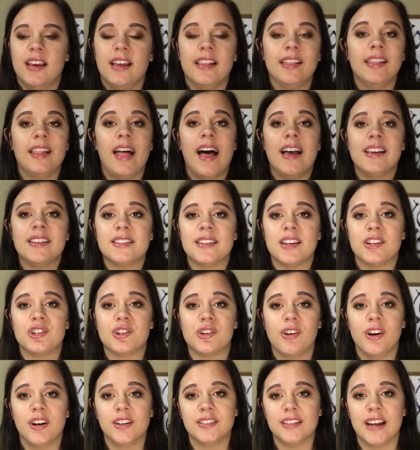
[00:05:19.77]
lasts such a
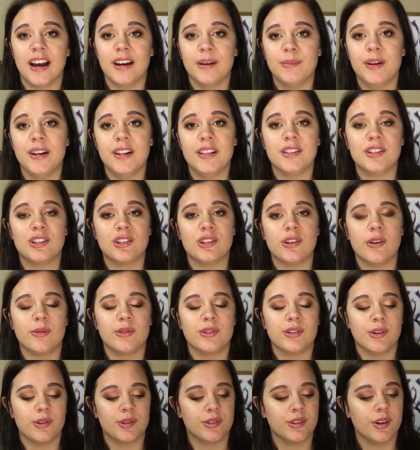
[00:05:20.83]
long time, and it's so
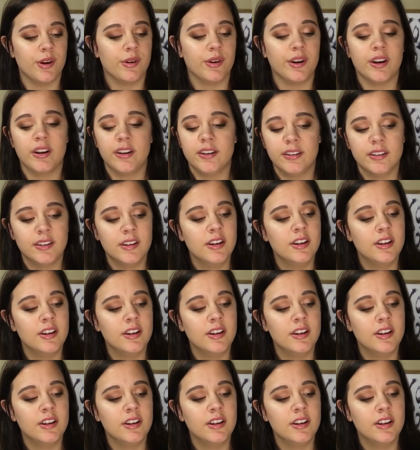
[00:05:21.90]
good.